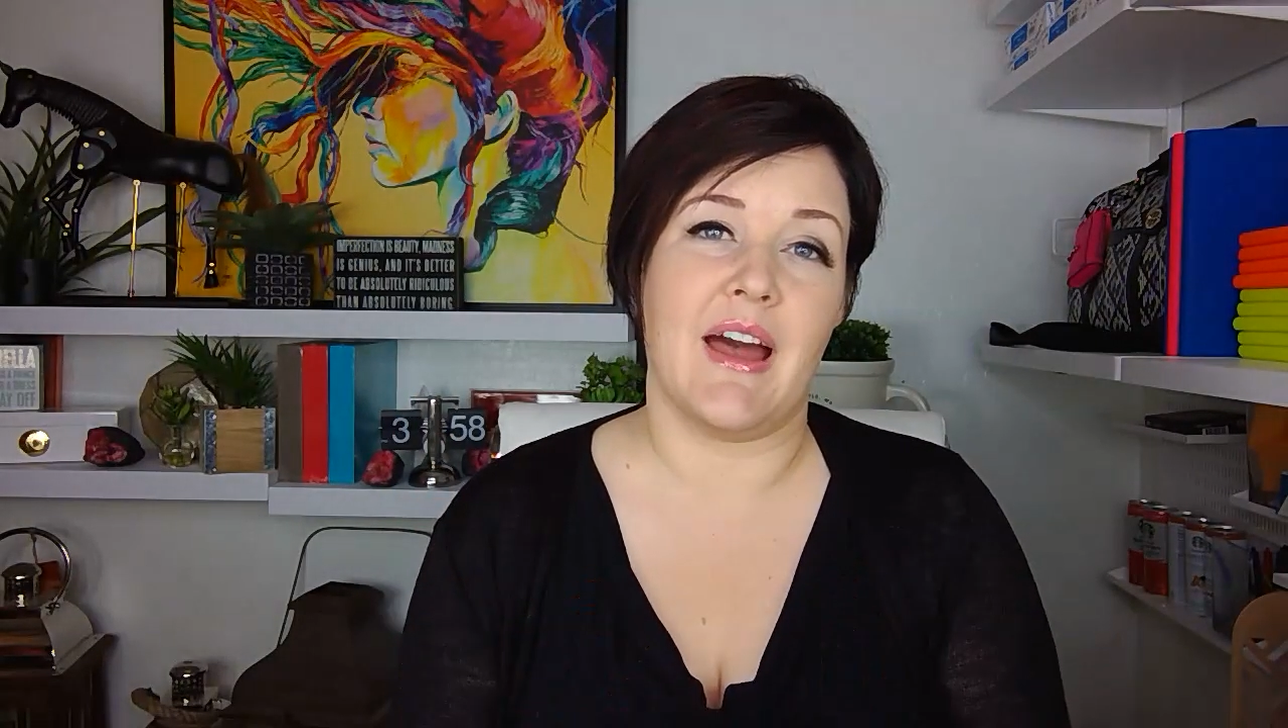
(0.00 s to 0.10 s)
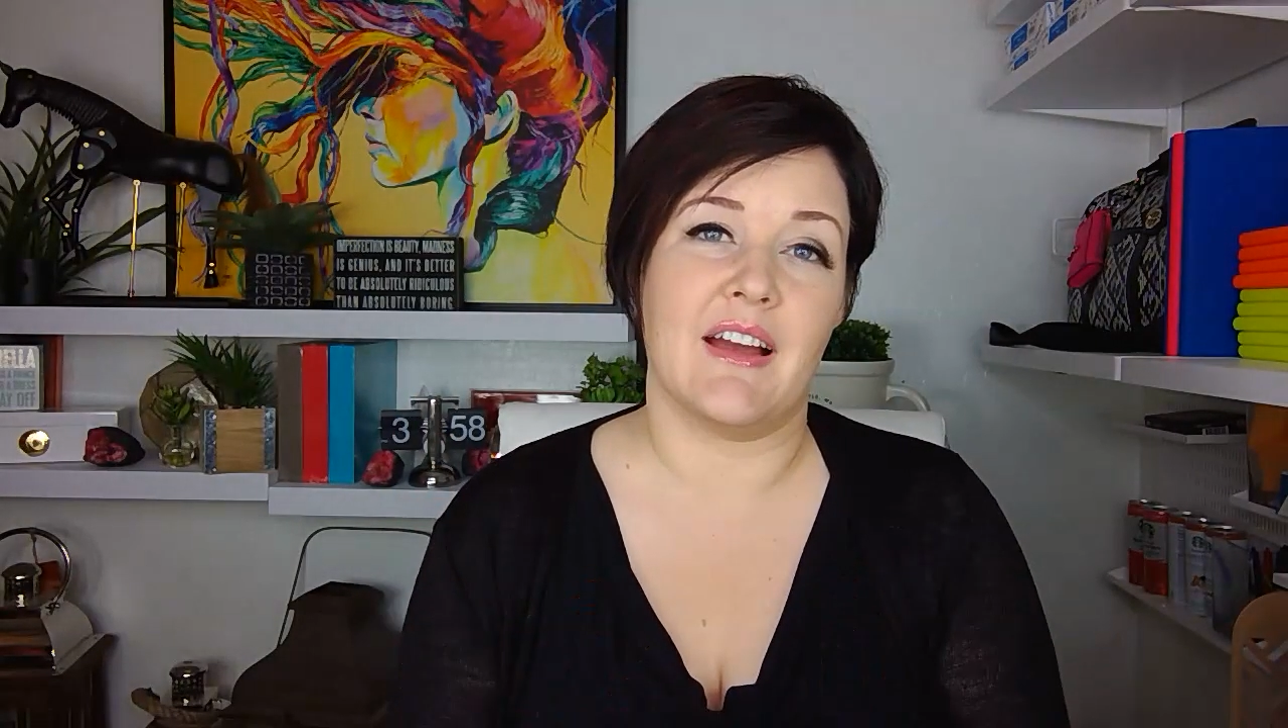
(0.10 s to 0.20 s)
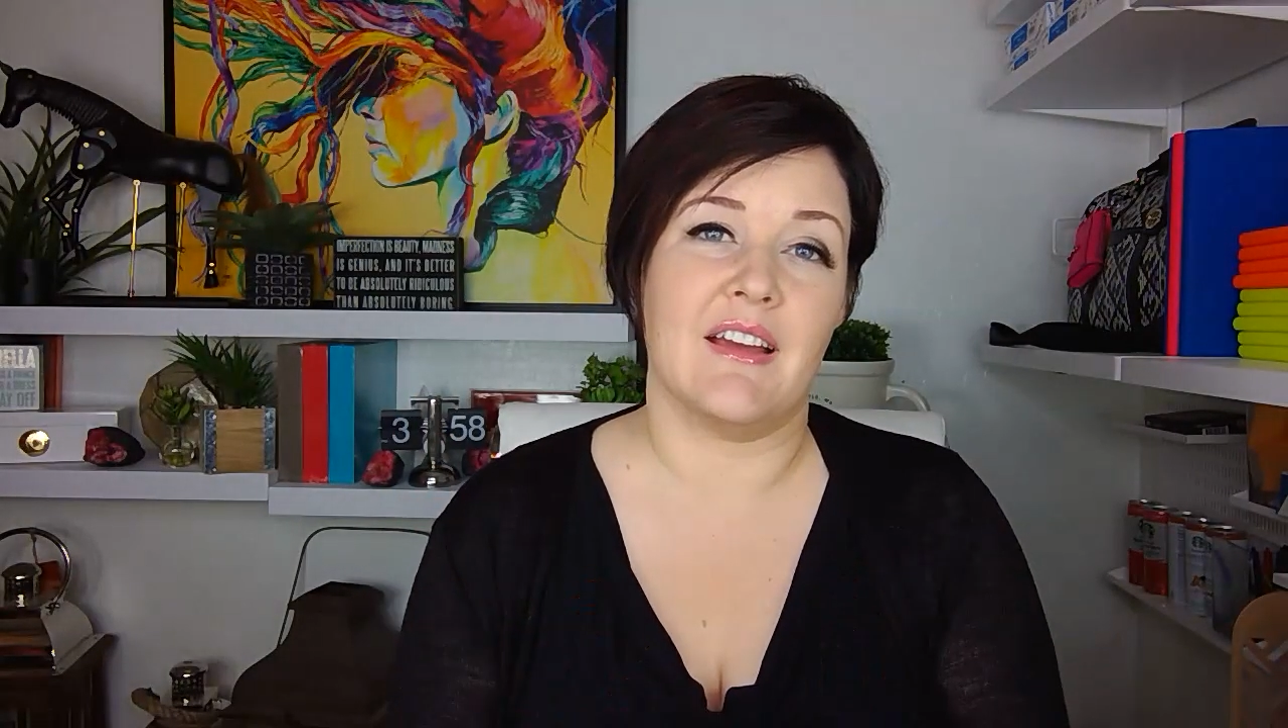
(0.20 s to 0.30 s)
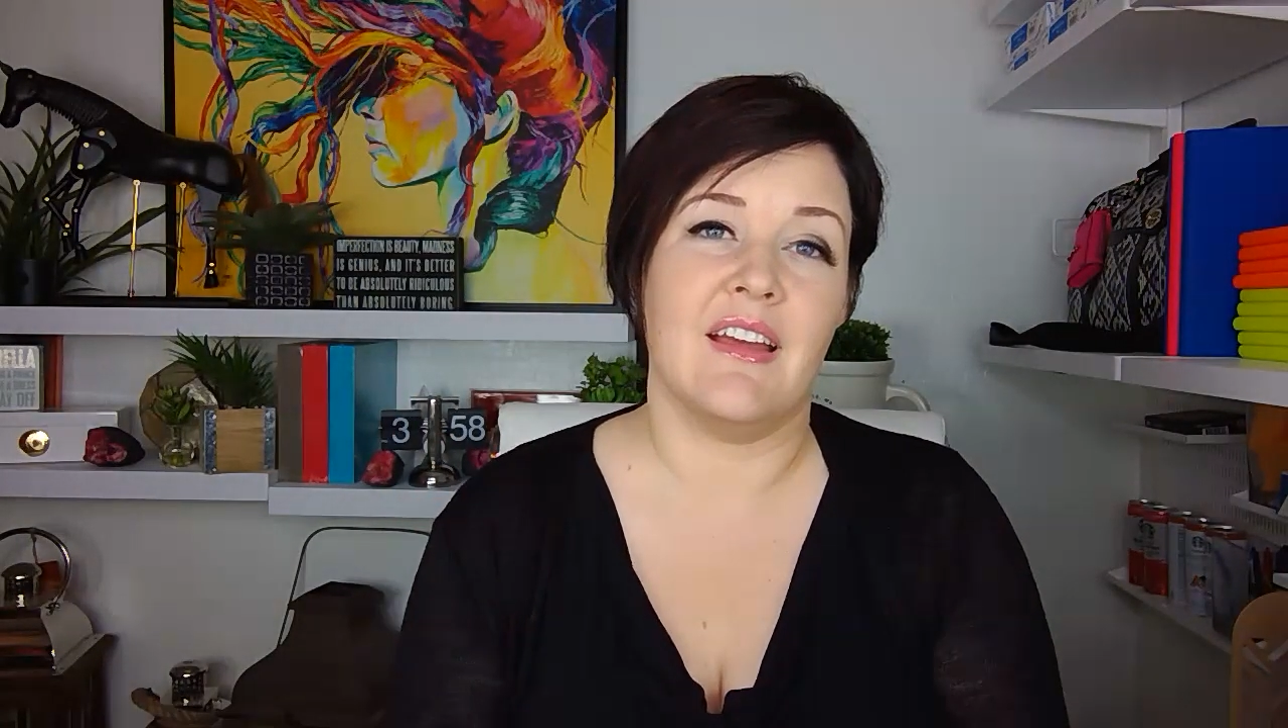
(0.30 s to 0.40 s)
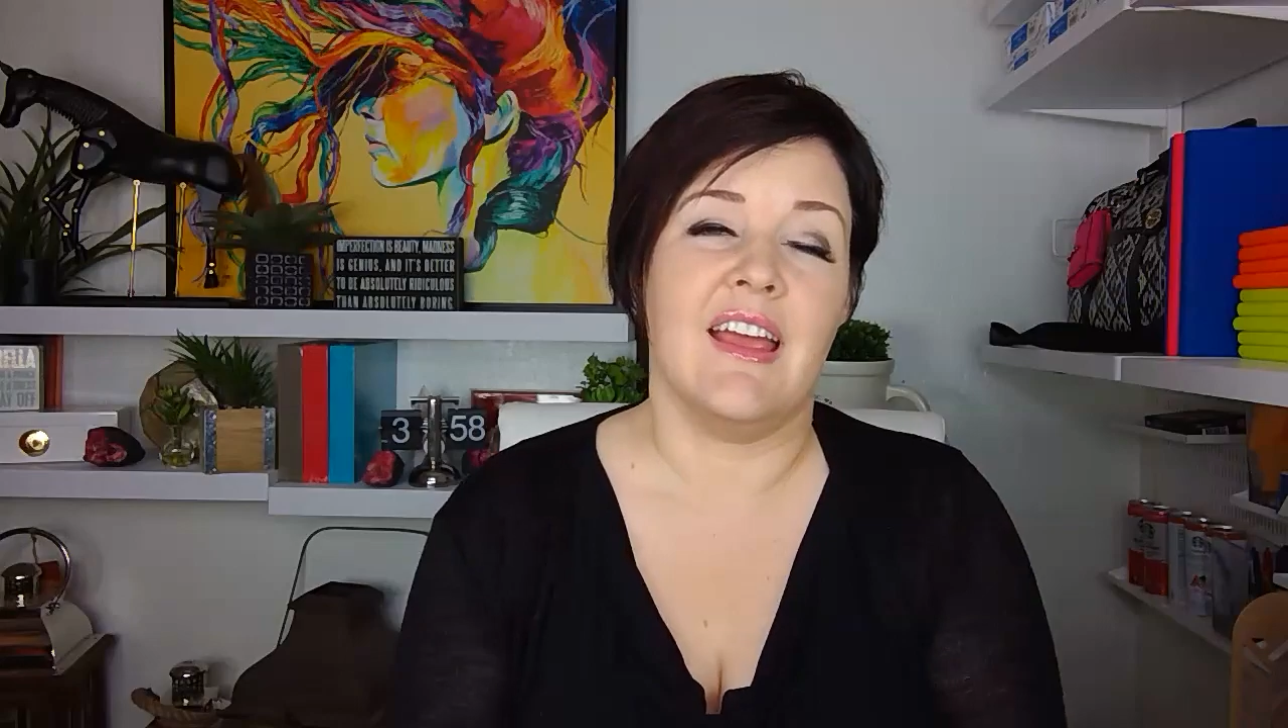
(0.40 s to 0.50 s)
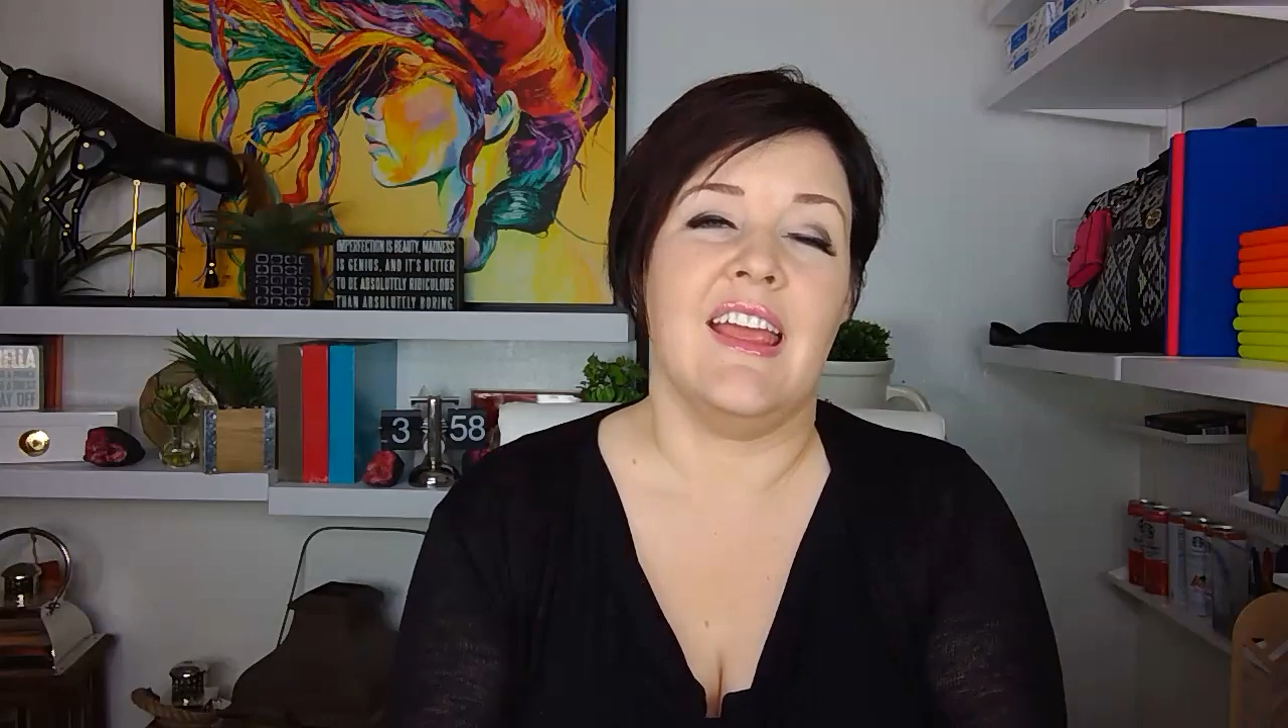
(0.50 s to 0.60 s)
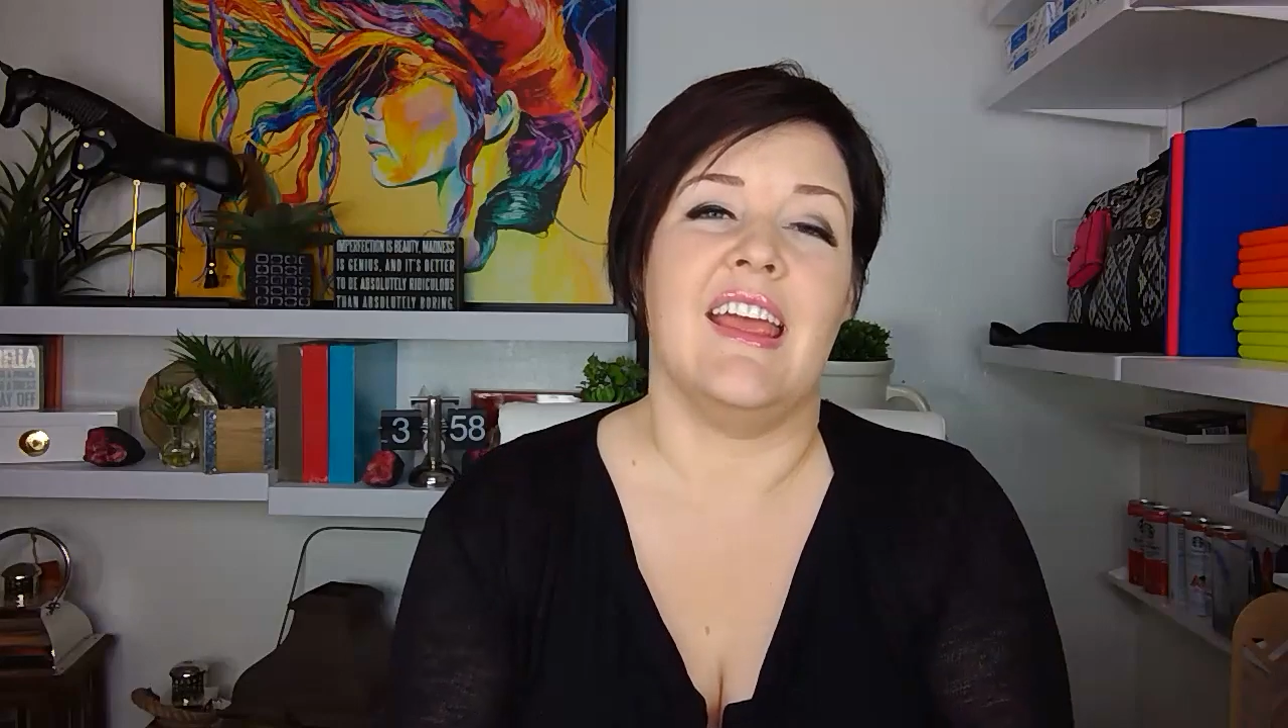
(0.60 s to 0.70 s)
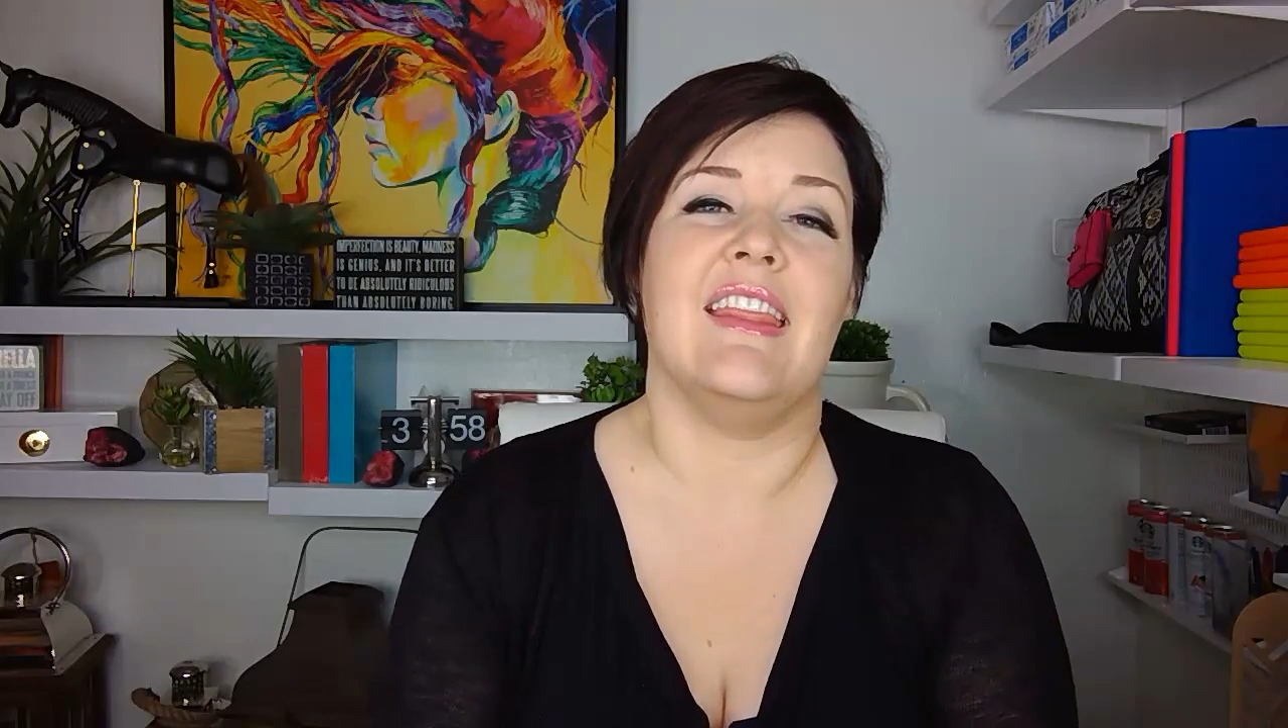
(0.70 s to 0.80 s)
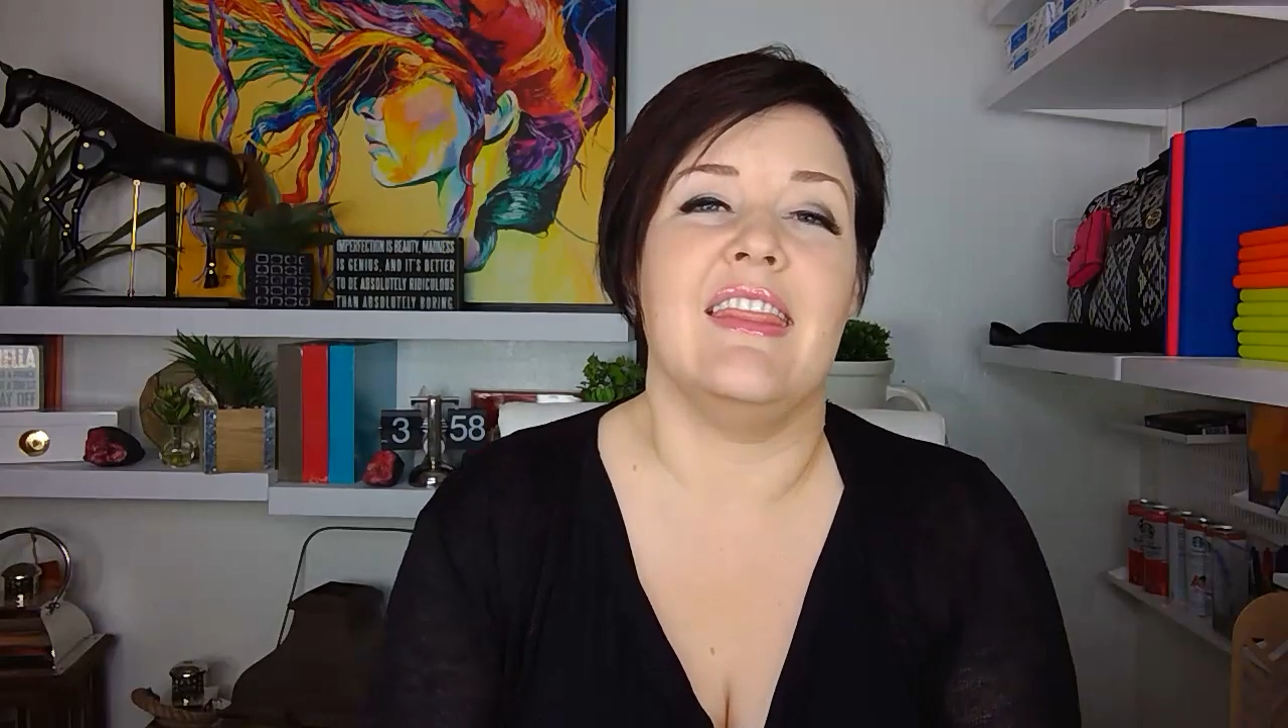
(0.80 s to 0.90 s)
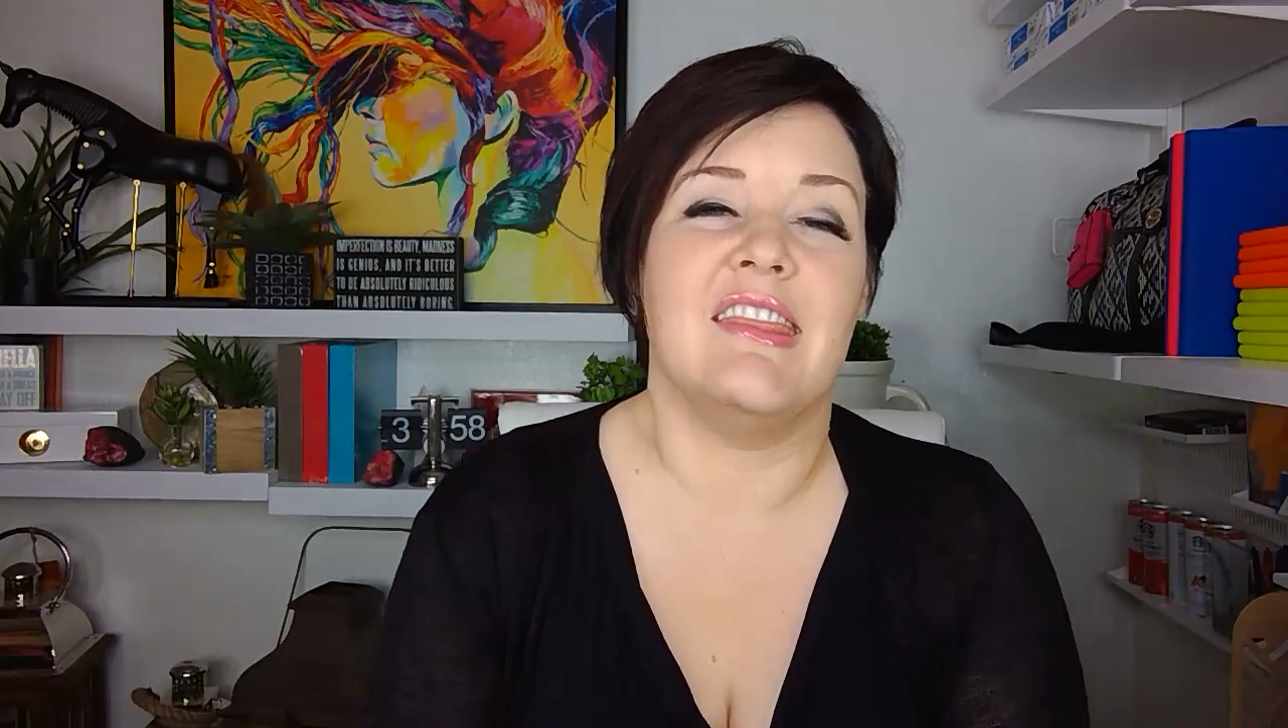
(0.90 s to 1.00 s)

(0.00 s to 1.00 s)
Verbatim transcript: their back.